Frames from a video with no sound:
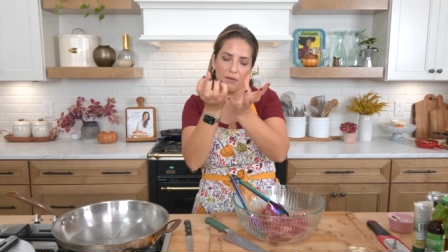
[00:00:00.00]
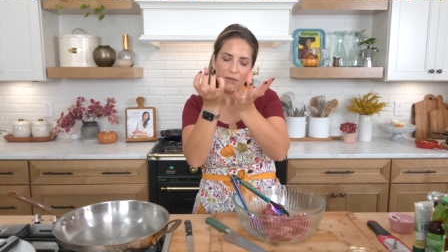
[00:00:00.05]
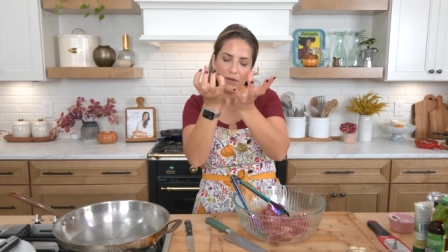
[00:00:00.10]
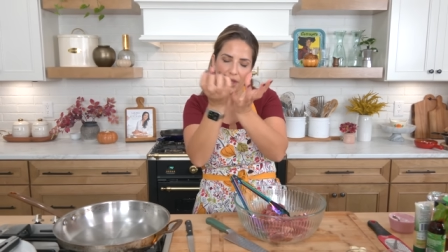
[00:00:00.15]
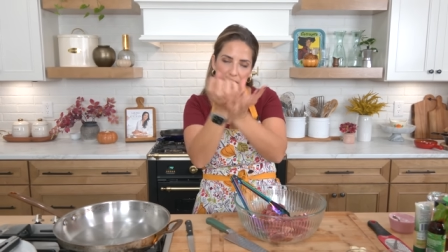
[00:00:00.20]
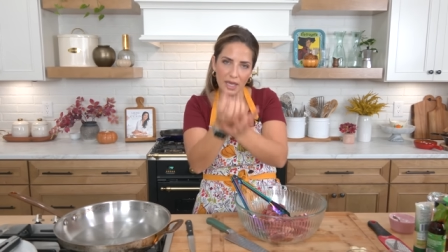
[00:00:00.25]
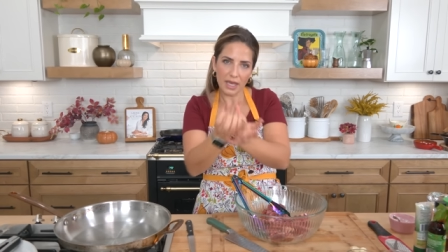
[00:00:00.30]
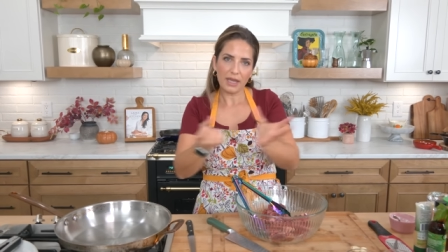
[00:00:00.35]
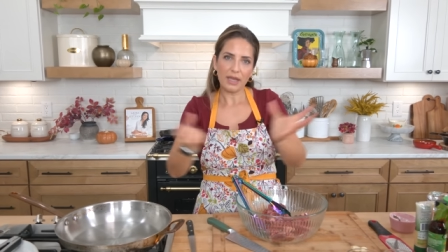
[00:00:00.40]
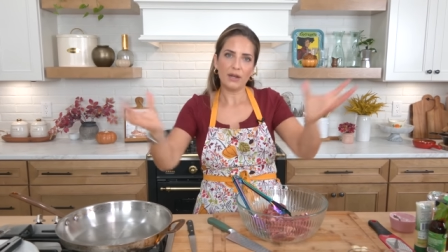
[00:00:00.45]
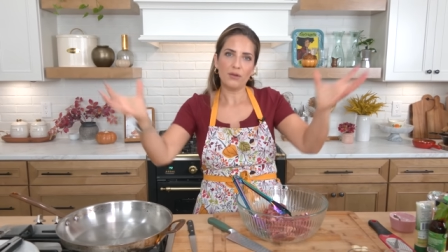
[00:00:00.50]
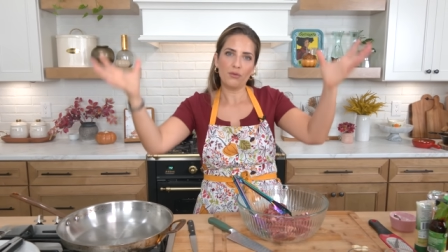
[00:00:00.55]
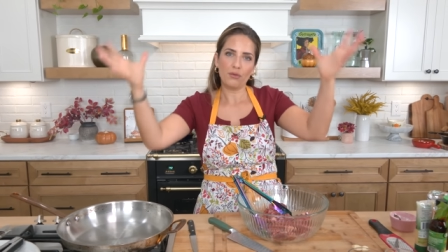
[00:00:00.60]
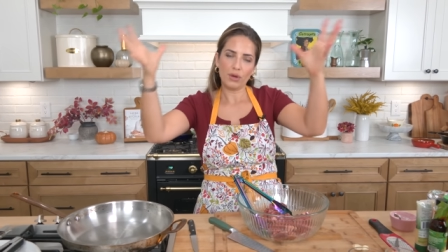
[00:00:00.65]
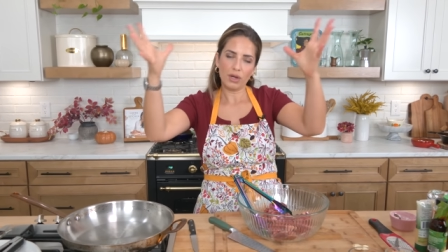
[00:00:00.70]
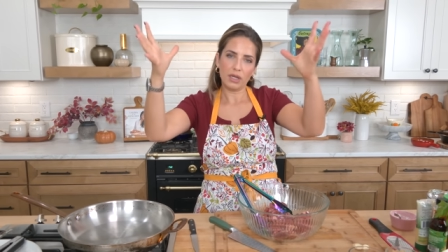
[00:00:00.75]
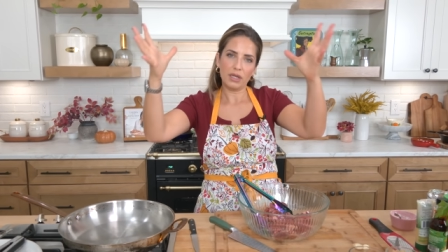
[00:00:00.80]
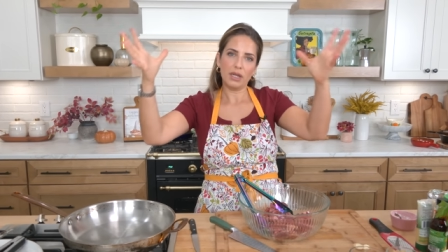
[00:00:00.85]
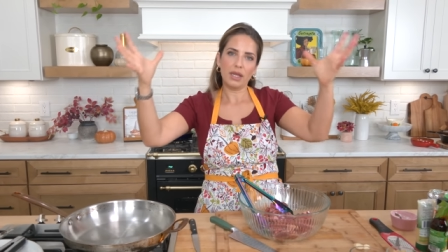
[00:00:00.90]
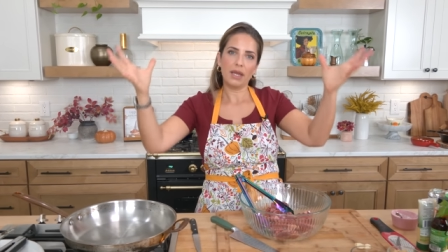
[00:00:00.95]
heat can
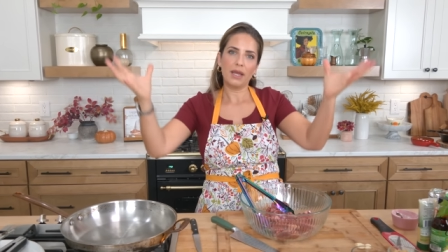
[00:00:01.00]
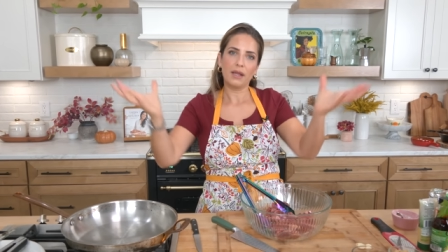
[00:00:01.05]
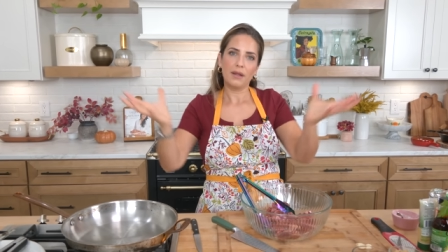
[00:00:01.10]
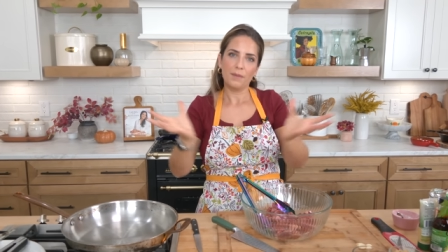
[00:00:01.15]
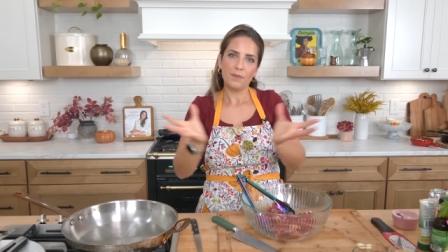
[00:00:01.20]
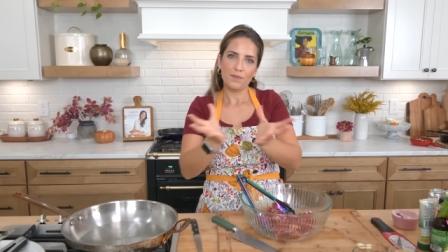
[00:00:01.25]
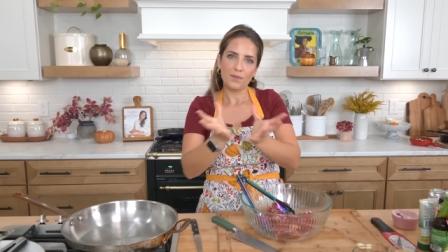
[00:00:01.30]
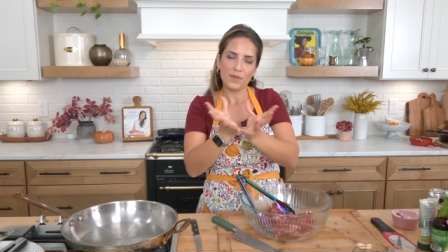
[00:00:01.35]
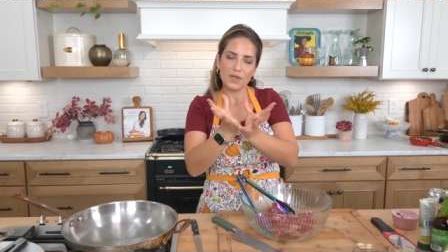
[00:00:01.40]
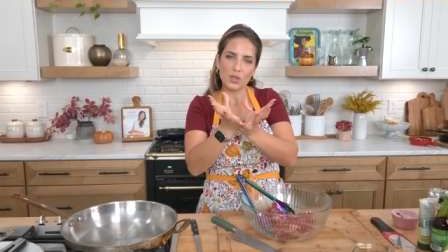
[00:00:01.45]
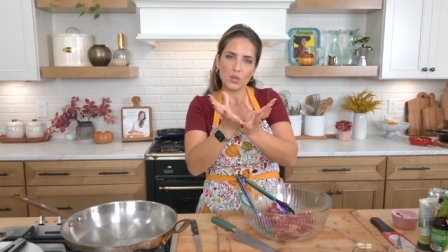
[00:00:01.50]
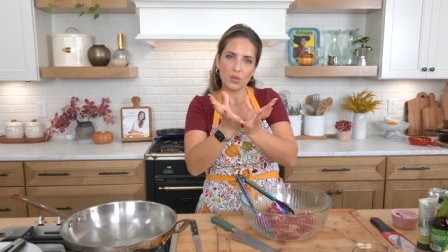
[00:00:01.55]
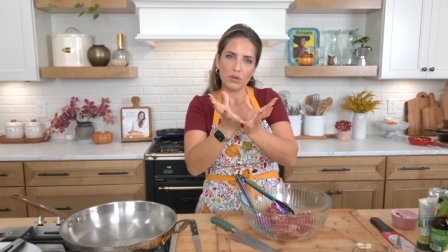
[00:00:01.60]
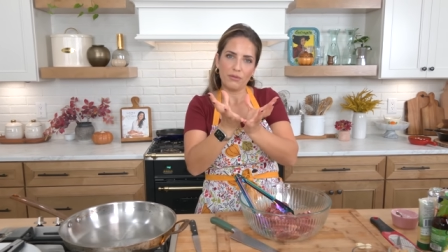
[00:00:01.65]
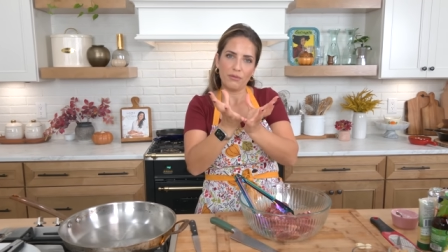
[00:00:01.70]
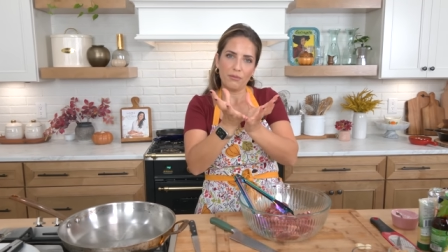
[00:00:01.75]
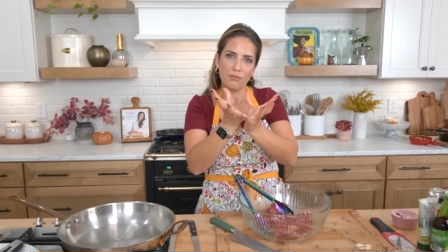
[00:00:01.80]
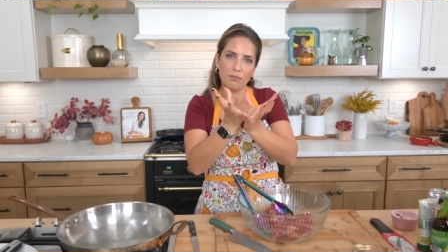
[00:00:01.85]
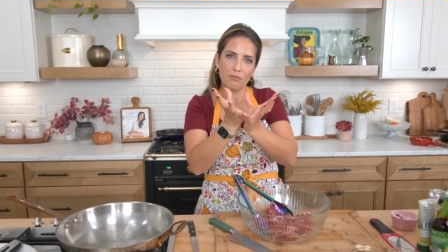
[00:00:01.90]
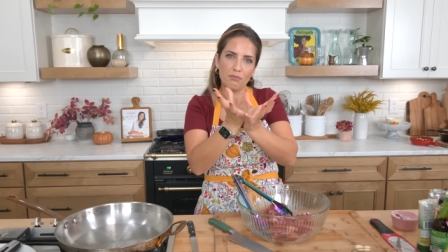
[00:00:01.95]
really sort of